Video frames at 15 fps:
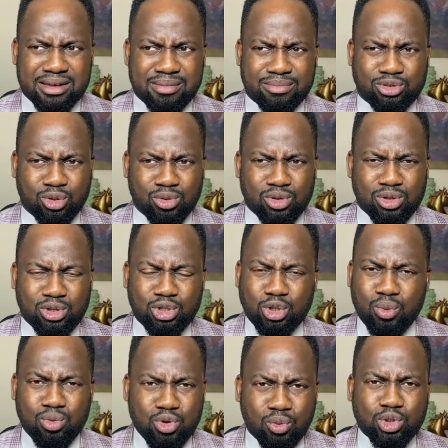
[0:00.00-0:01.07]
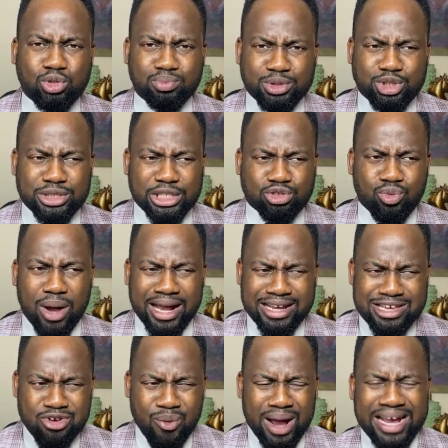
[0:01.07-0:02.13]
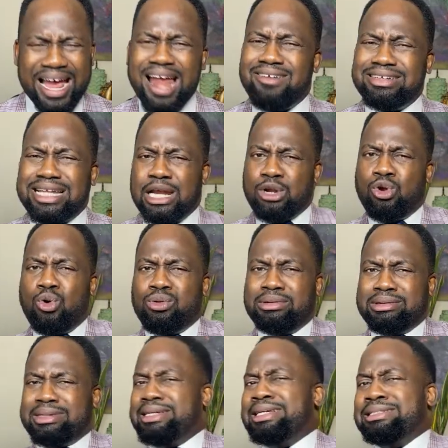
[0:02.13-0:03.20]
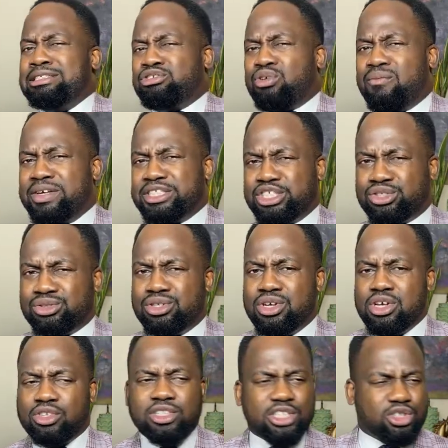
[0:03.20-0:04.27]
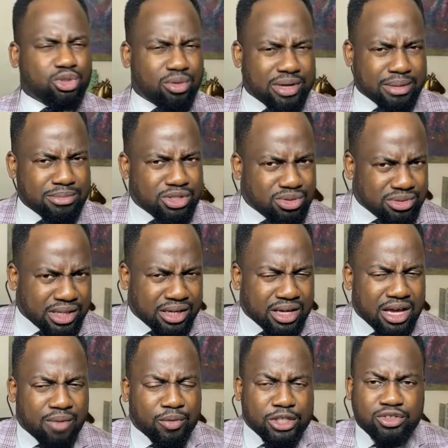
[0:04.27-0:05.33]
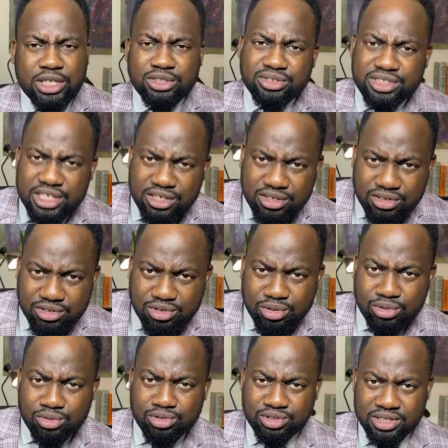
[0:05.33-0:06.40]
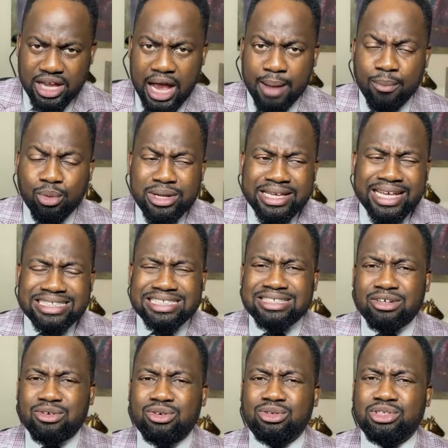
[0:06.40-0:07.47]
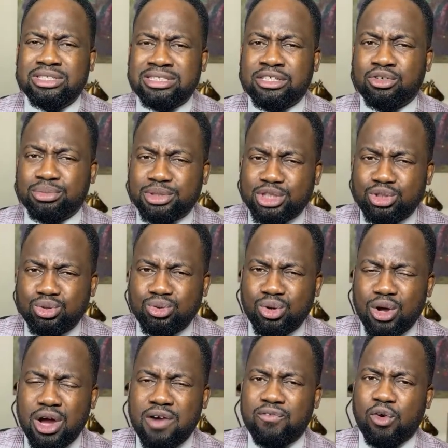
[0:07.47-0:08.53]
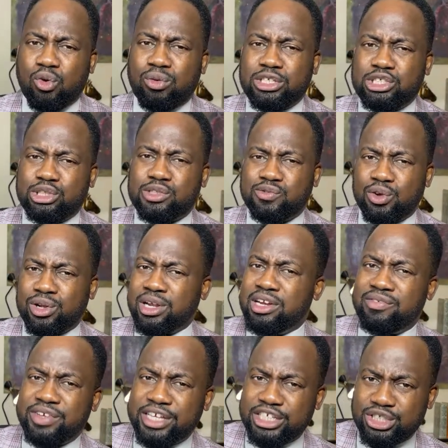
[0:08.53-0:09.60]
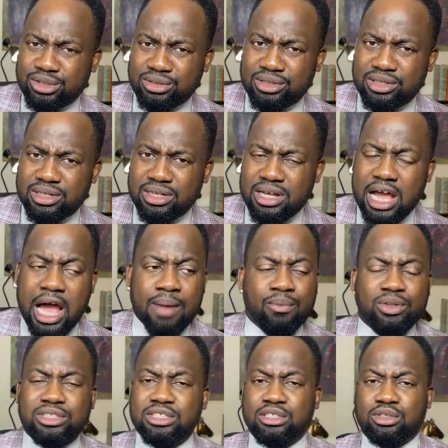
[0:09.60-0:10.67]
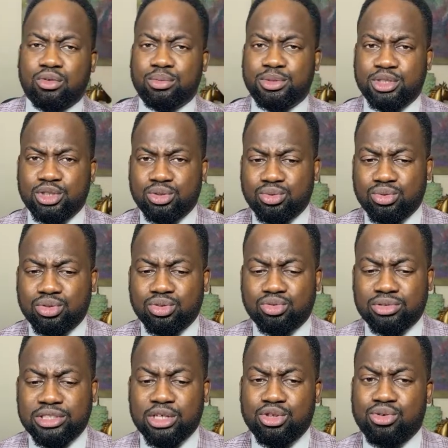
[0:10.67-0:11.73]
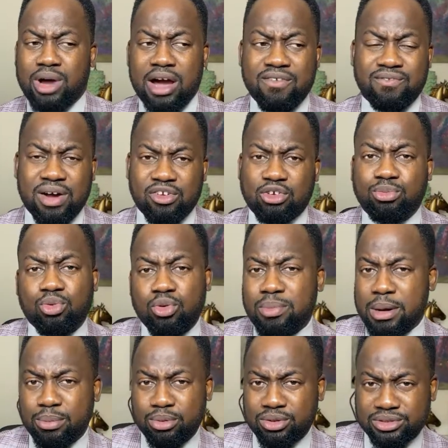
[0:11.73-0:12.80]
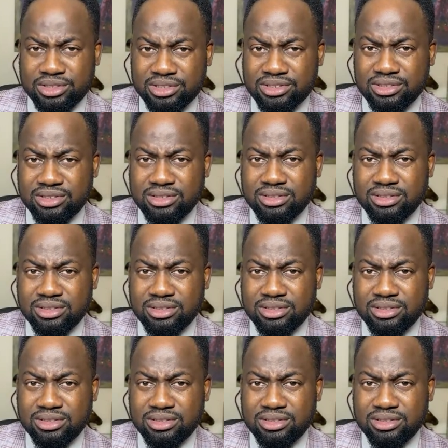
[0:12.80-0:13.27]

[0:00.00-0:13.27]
So you want to make sure that you are carried along in this conversation. So you say, sorry, I missed you there. What are you trying to say? You say, I'm only interrupting you for questions for clarification. I'm not interrupting you to tell you how valuable my product is.